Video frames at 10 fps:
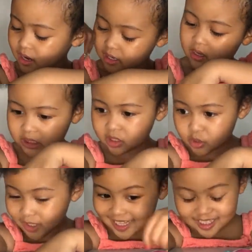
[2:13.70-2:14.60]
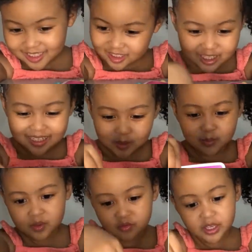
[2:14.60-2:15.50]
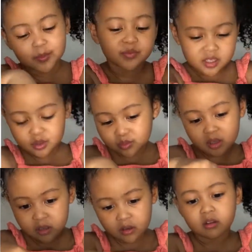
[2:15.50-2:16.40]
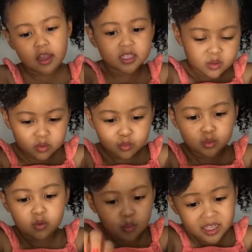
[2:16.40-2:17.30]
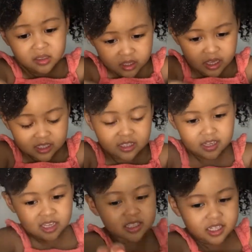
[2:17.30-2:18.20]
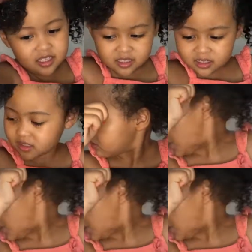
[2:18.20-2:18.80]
the conditioner all over her hair, liberally. I make sure to